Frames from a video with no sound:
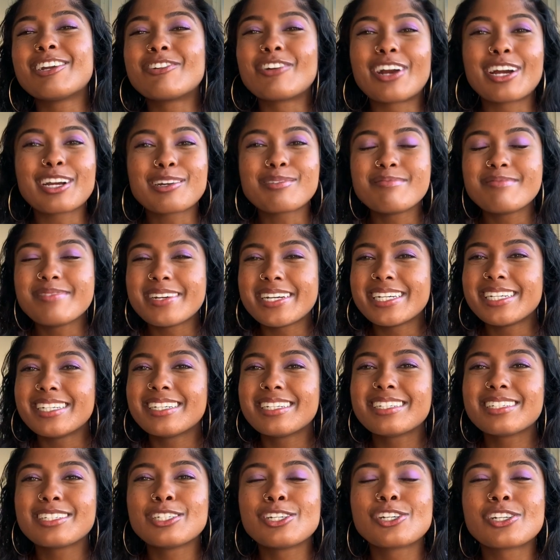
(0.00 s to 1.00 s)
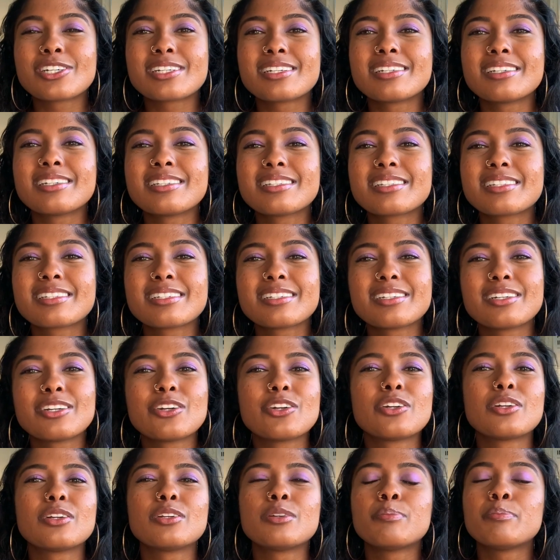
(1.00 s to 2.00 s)
recommend just
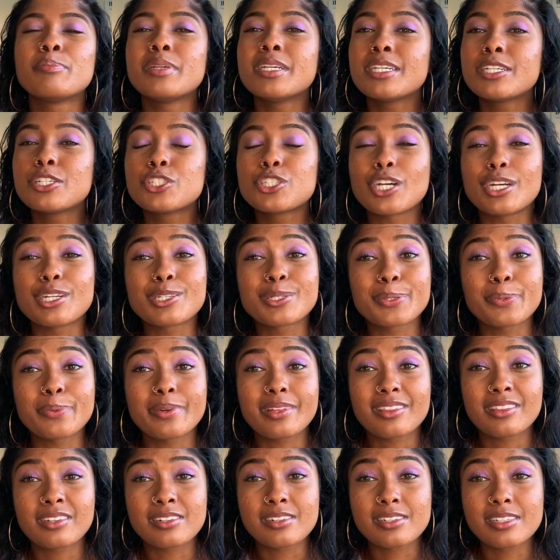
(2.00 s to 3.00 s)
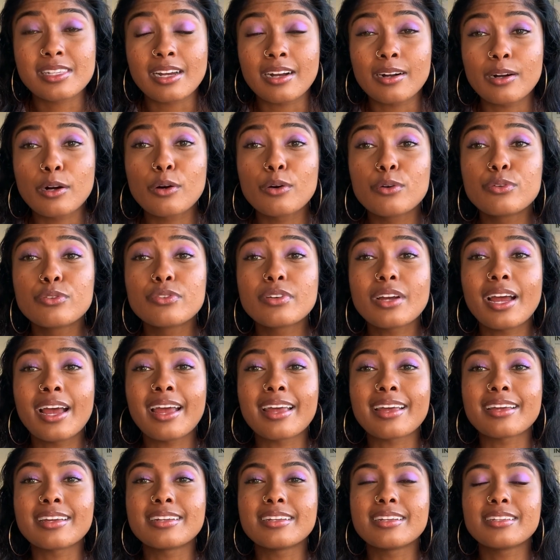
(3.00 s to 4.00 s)
being gentle with yourself
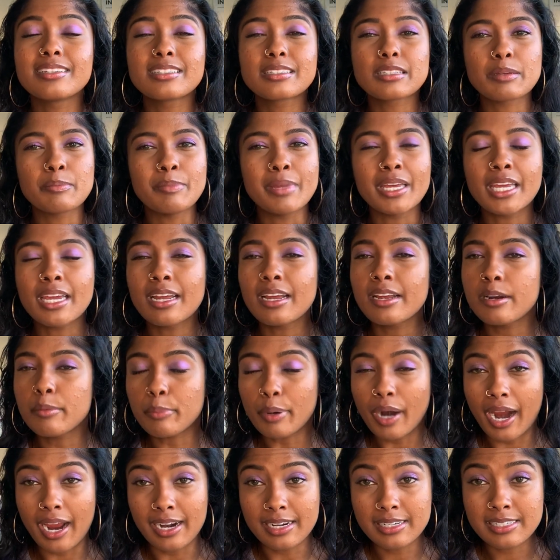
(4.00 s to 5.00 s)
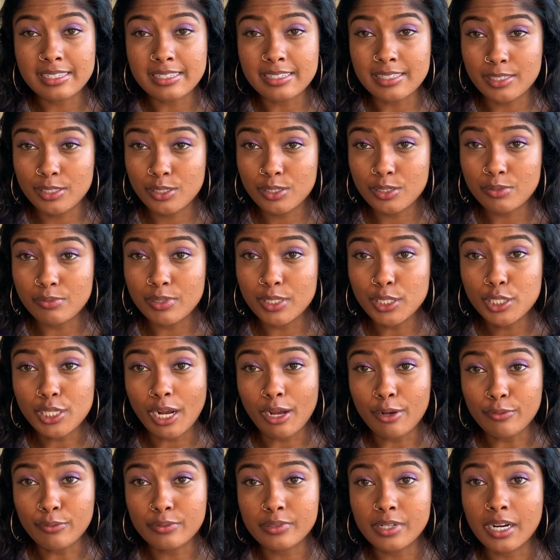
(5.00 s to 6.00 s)
and making it a practice to reach
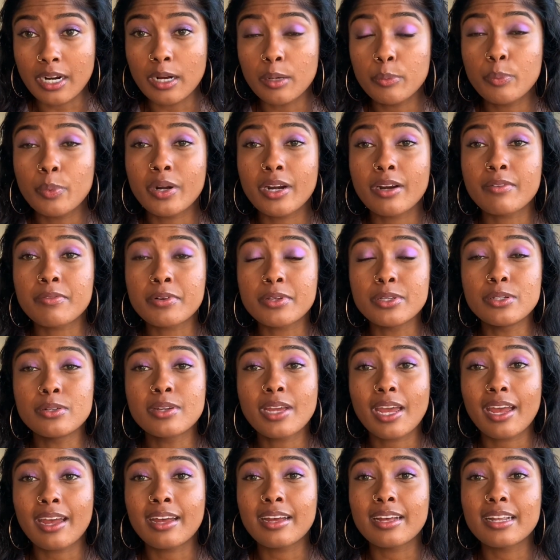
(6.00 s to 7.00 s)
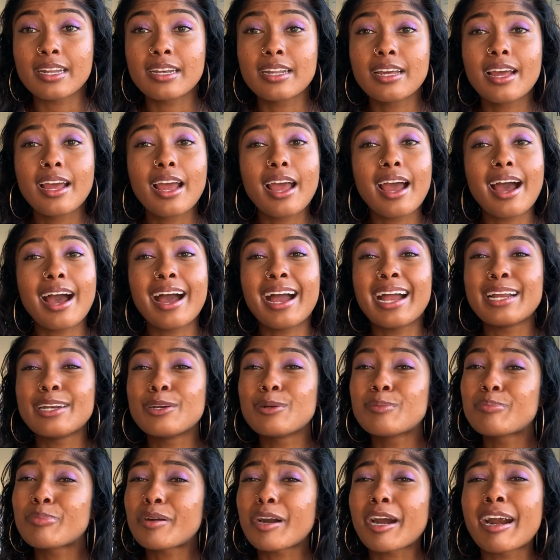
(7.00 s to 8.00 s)
out for help whenever you can. I
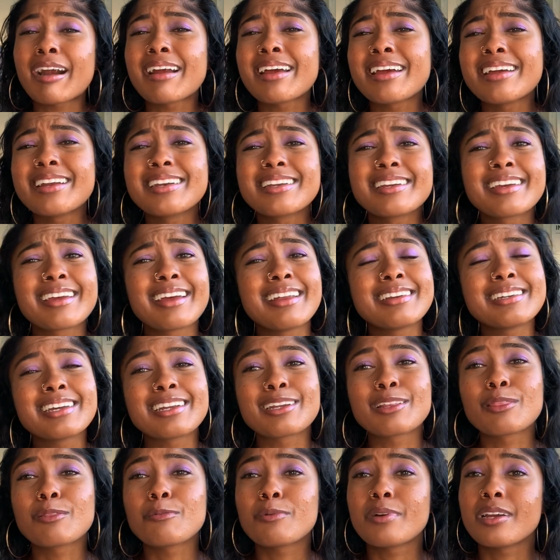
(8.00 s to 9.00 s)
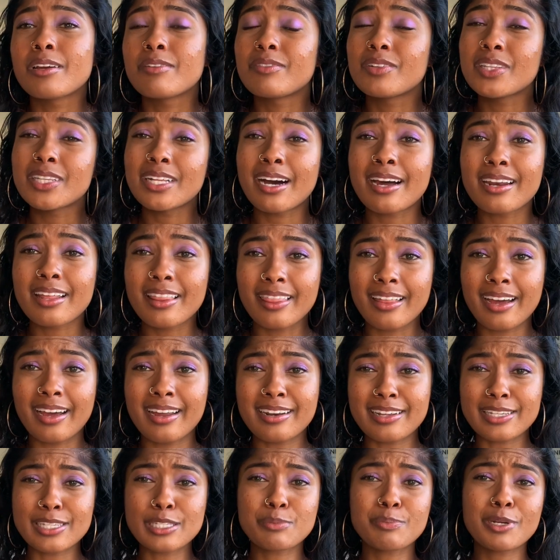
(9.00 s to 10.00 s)
know pride can get in the way of a lot of
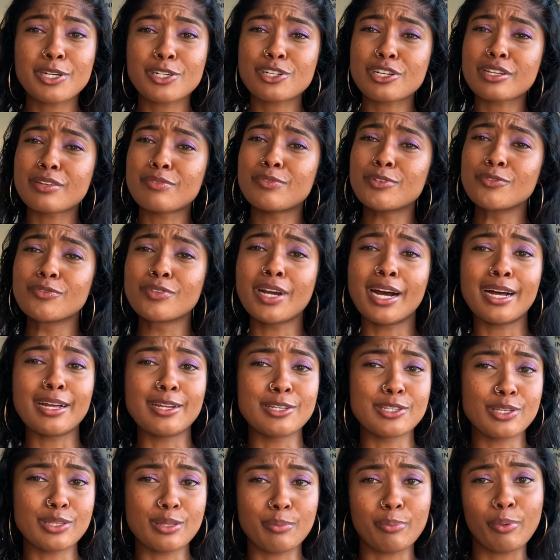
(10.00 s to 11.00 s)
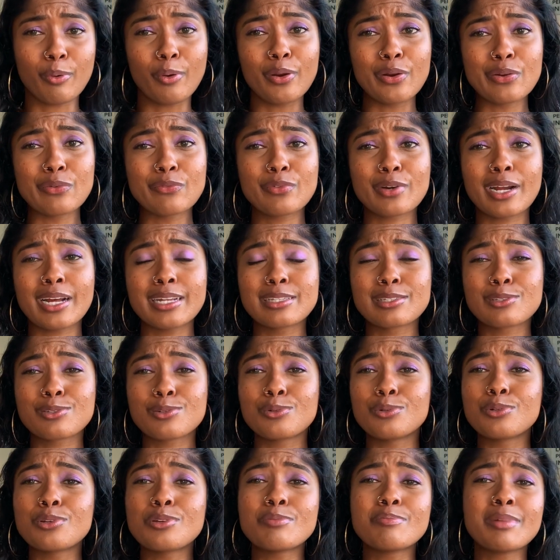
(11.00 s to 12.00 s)
that, especially if you've gotten to the point of grad
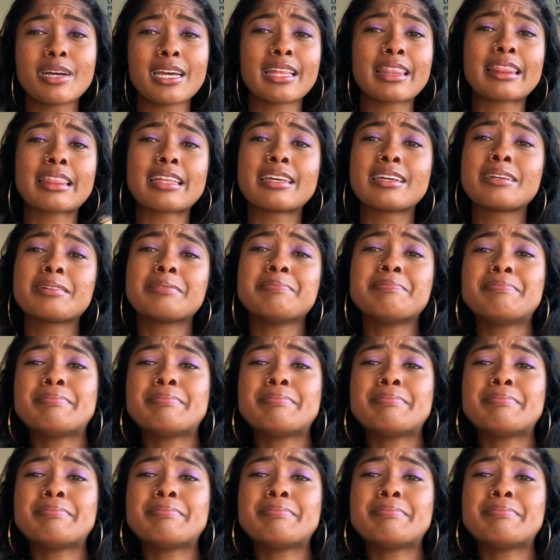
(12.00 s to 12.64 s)
school. You might think,